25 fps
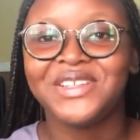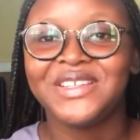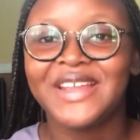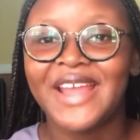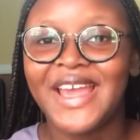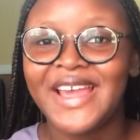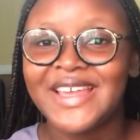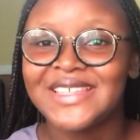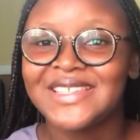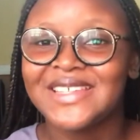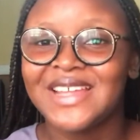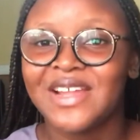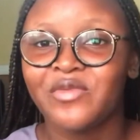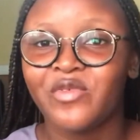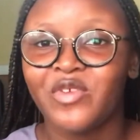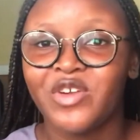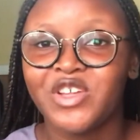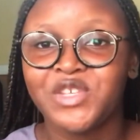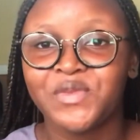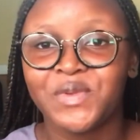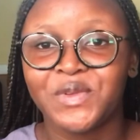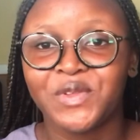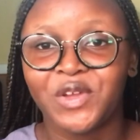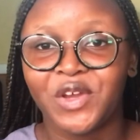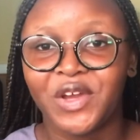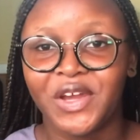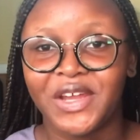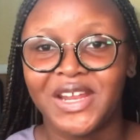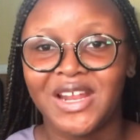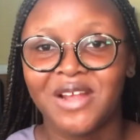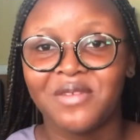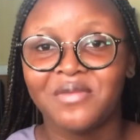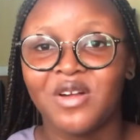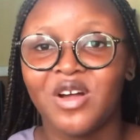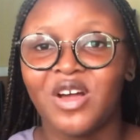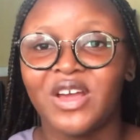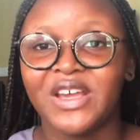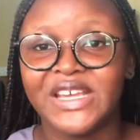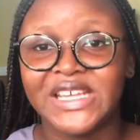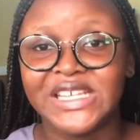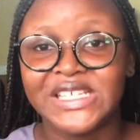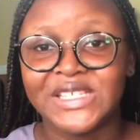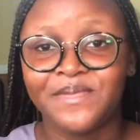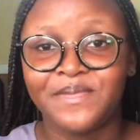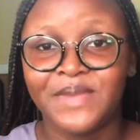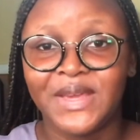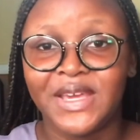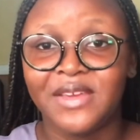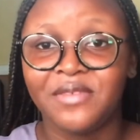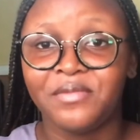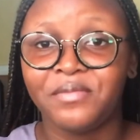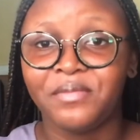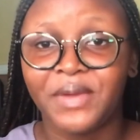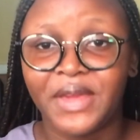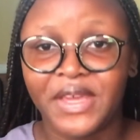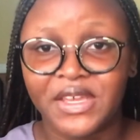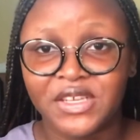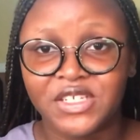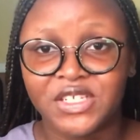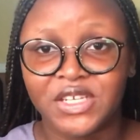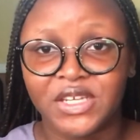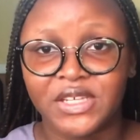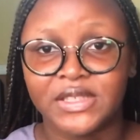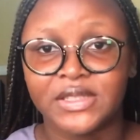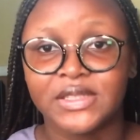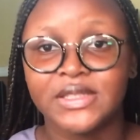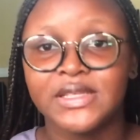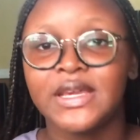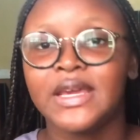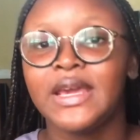next thing I'm going to be talking about is being patient.